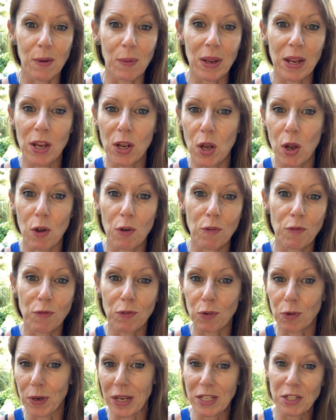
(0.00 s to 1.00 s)
We can go
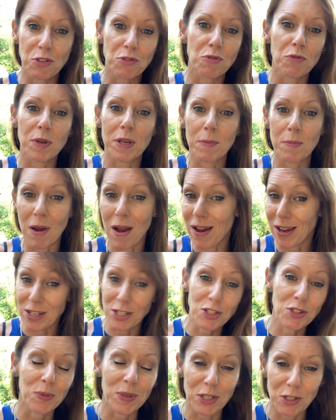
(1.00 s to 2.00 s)
through extreme highs
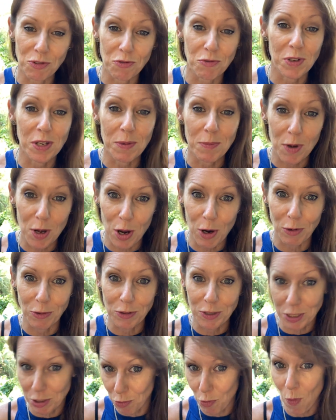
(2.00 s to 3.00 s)
to extreme
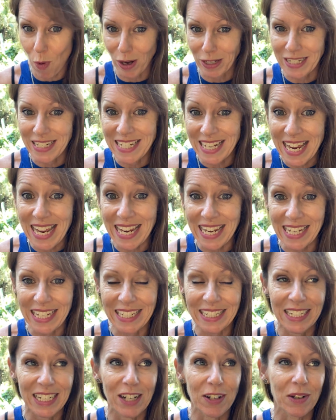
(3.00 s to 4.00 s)
lows in one day.
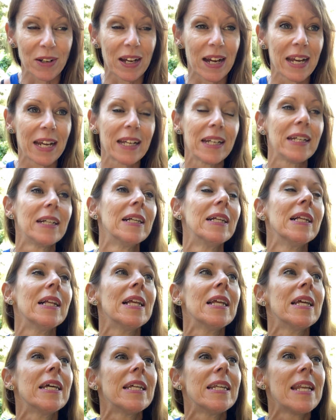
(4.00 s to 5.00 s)
Okay.
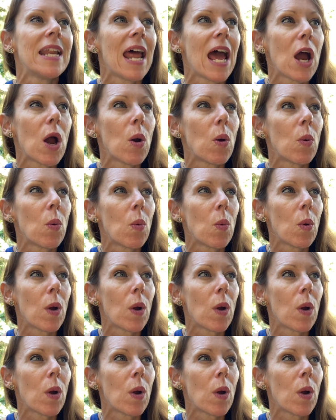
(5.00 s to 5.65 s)
Now,